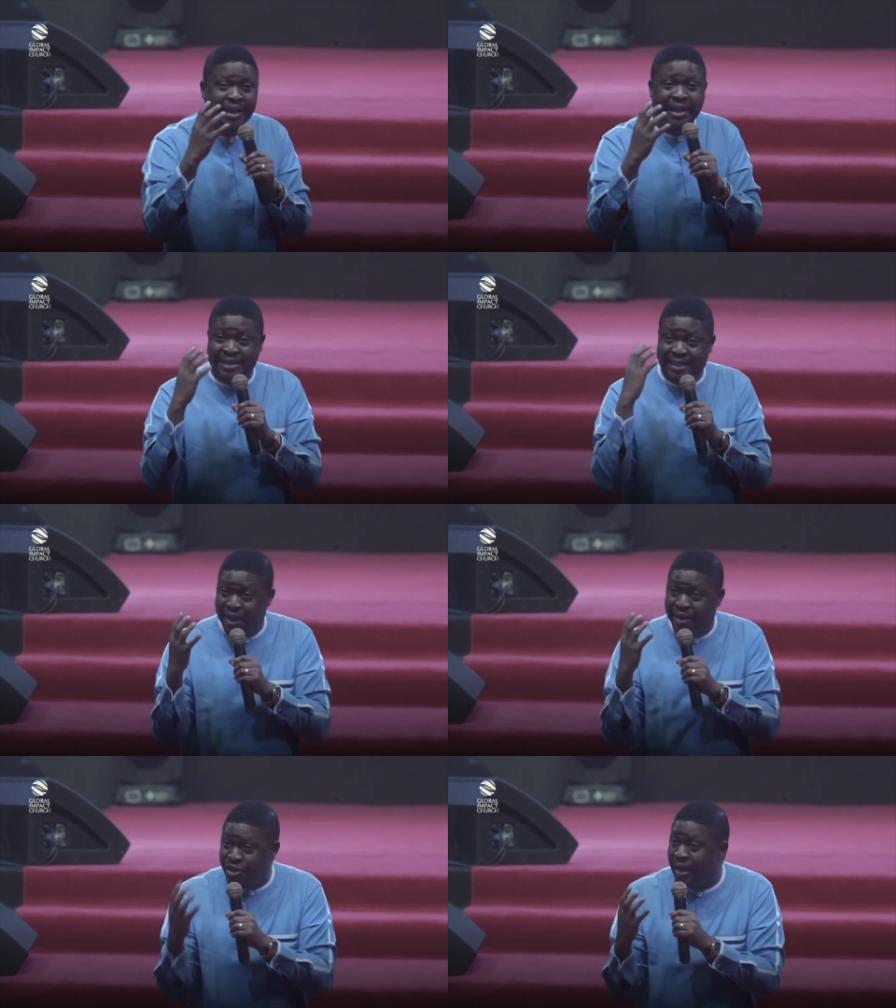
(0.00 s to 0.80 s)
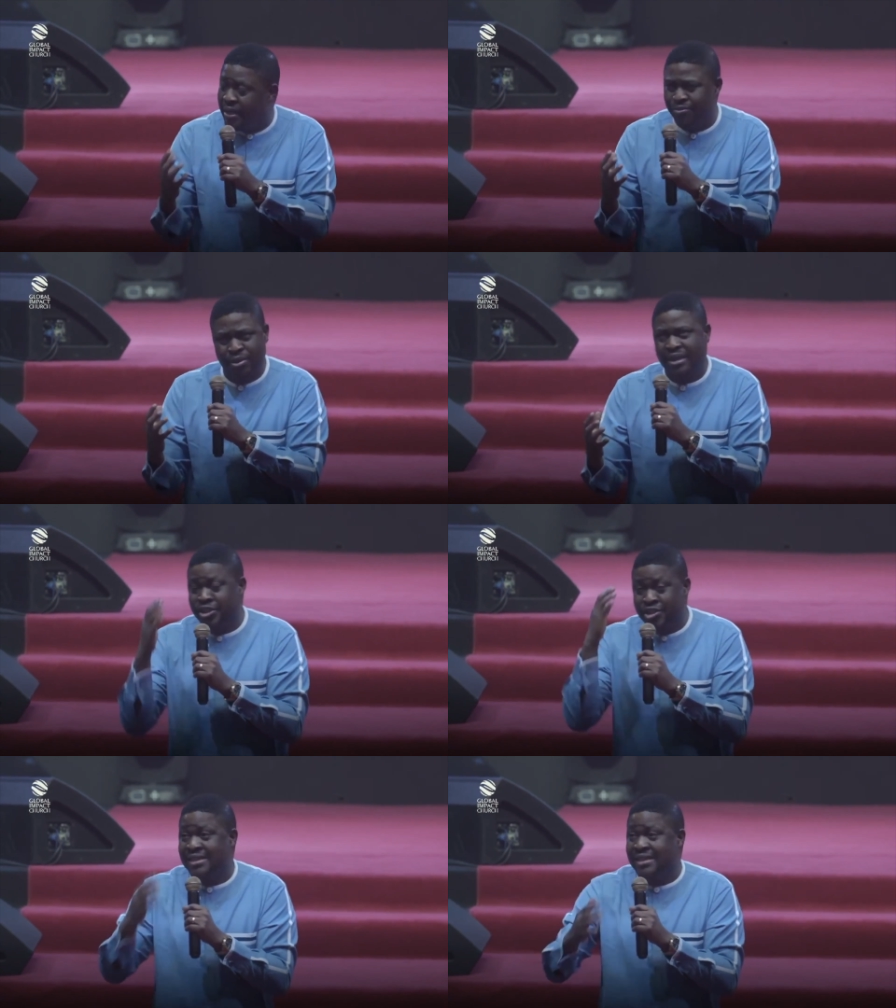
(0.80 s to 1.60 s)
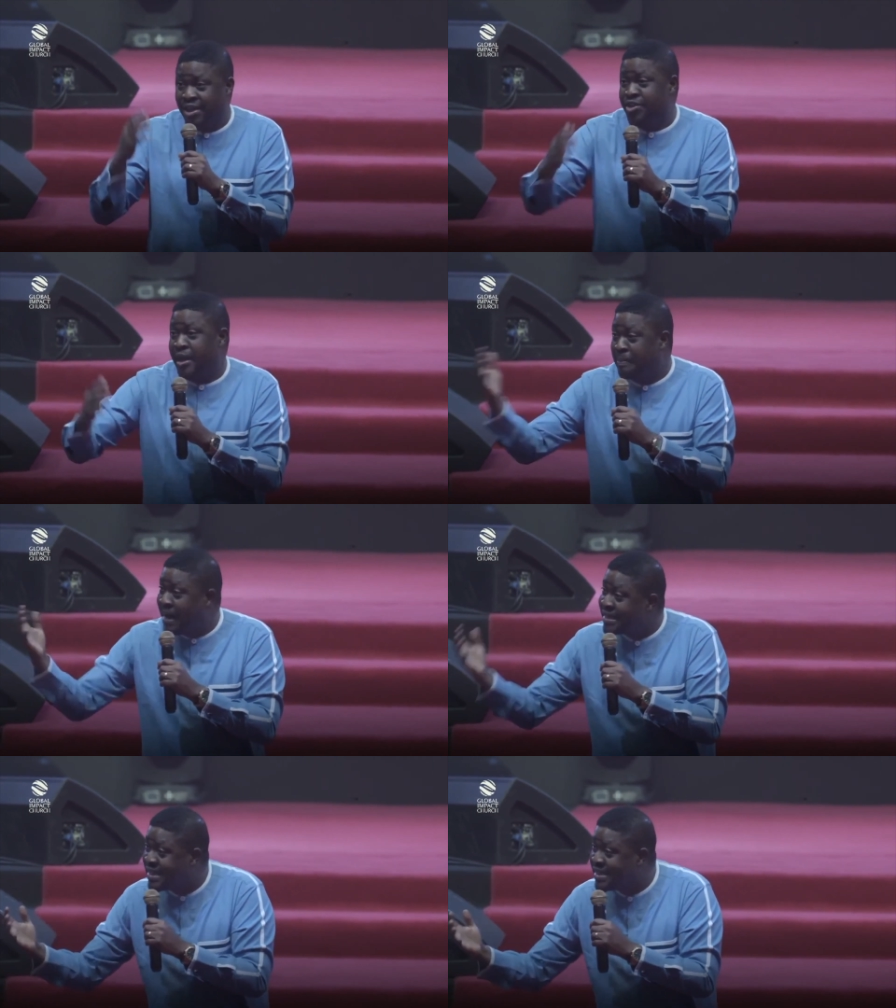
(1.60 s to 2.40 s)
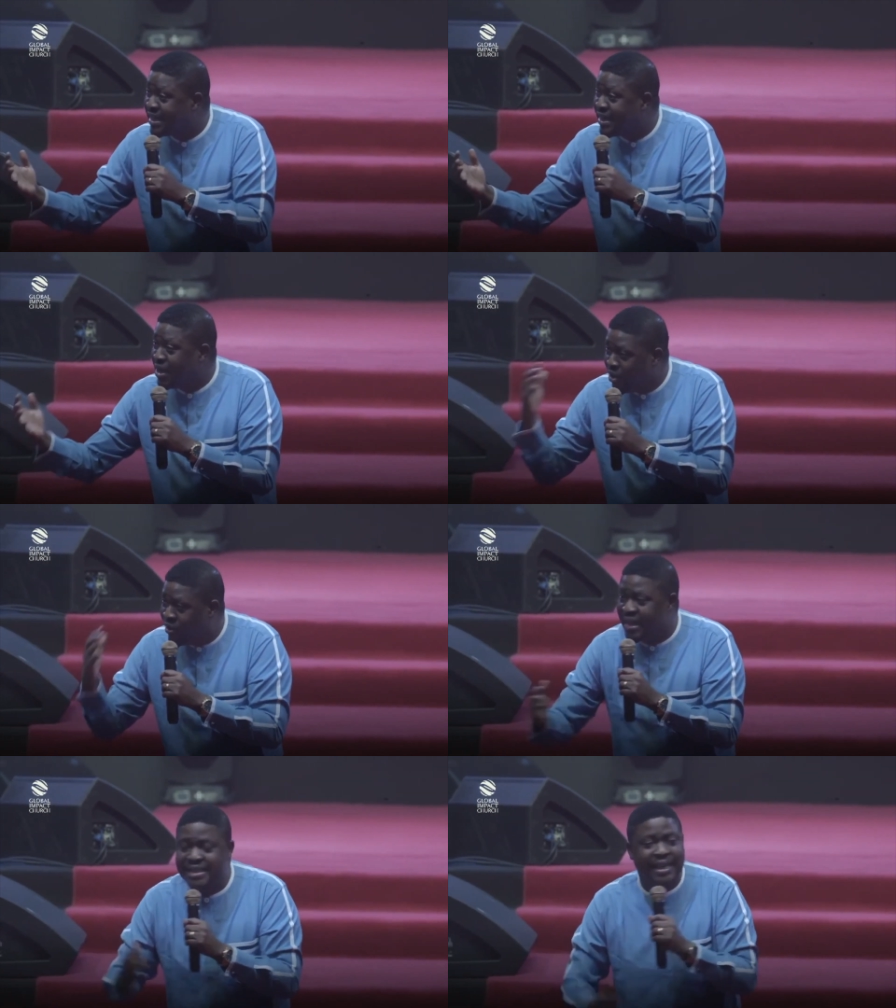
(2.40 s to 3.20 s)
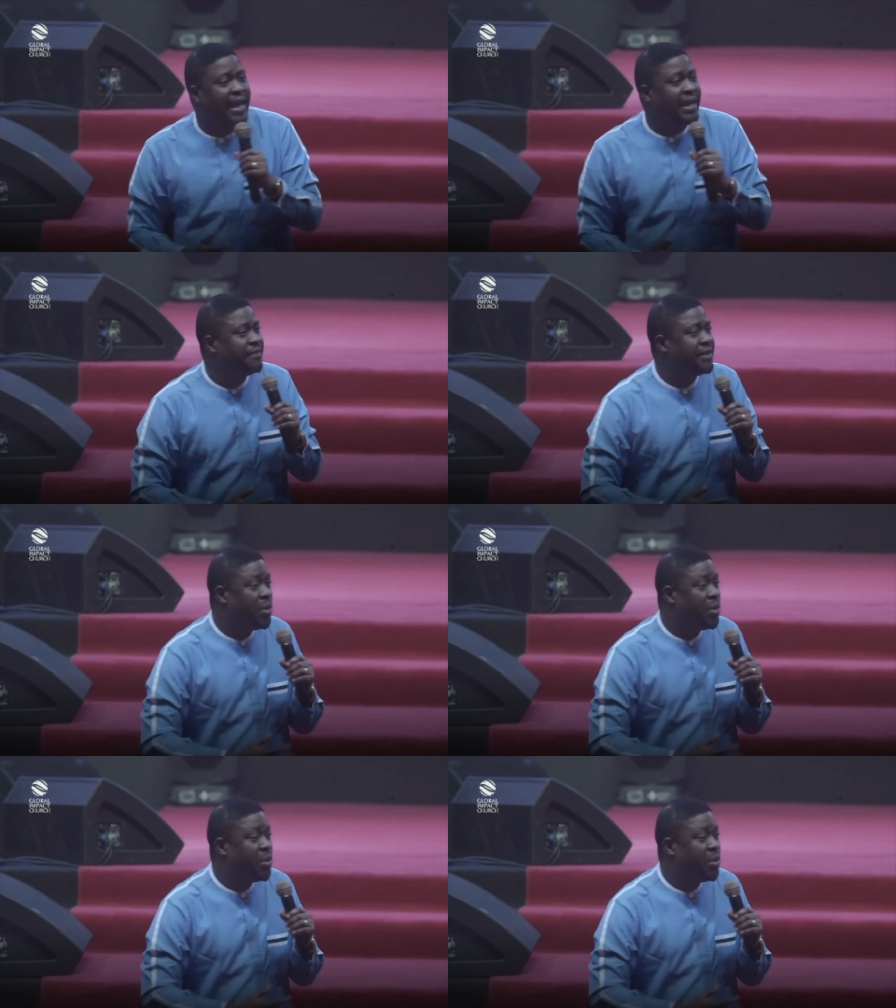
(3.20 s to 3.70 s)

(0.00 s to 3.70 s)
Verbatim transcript: a generational, well, transgenerational blessings on his life. He